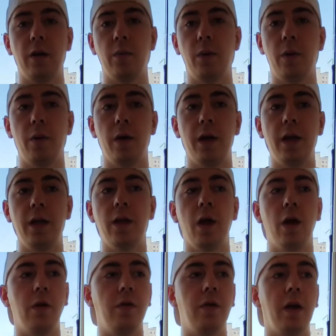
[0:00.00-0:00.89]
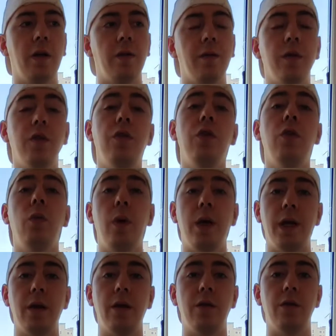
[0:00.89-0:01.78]
We were in the hotel for 2
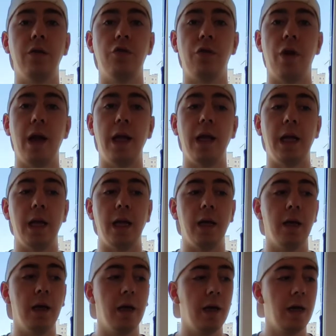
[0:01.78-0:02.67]
weeks training.